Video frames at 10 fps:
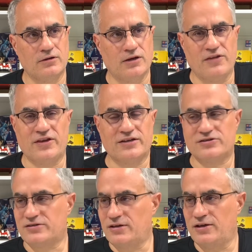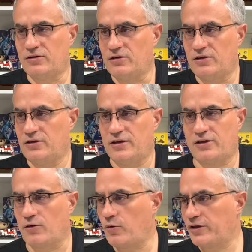And then it
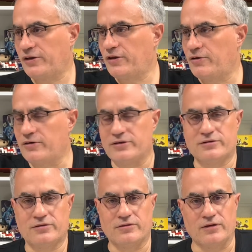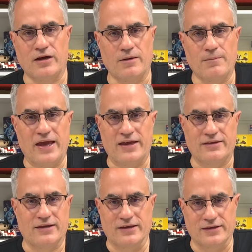can quickly go into bad
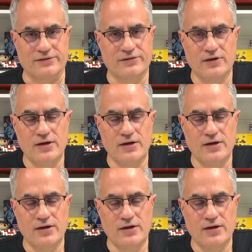things.